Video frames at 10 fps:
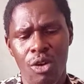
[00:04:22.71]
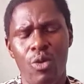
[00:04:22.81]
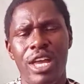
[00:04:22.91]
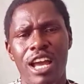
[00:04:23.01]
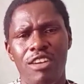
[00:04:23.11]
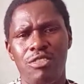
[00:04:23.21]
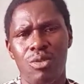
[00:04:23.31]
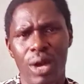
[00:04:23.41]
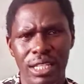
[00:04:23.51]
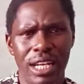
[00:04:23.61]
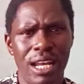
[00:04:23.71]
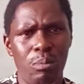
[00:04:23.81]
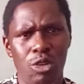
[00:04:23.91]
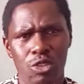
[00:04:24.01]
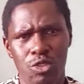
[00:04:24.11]
We have quite a number
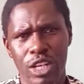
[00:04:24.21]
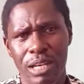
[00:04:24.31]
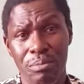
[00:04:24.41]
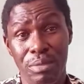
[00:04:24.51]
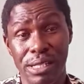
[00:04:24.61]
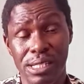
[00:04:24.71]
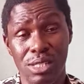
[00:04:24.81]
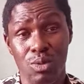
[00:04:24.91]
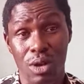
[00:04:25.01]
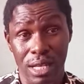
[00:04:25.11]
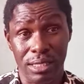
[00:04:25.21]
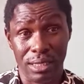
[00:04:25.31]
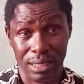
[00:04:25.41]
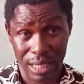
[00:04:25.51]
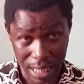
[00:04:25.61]
of MPs who are
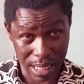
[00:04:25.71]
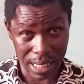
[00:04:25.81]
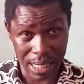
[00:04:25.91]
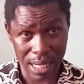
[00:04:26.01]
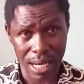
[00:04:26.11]
still,